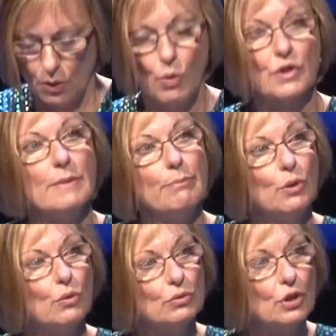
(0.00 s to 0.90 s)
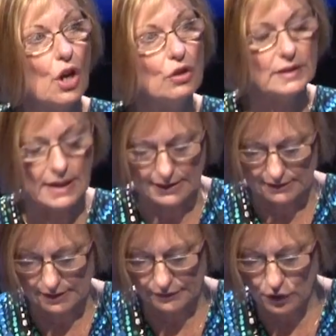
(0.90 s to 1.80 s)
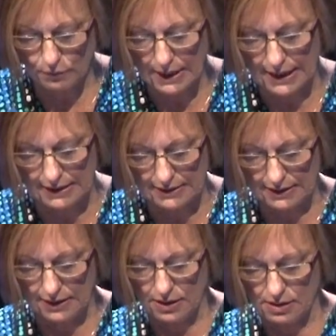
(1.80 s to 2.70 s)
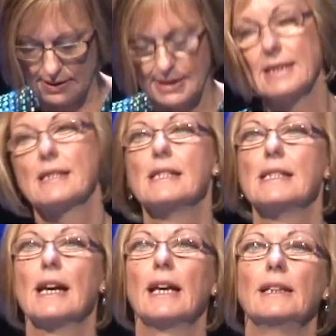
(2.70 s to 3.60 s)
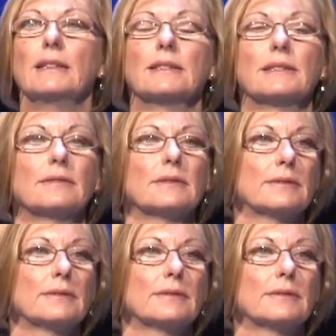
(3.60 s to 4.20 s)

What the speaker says: What important contacts have you made in the last 60 days?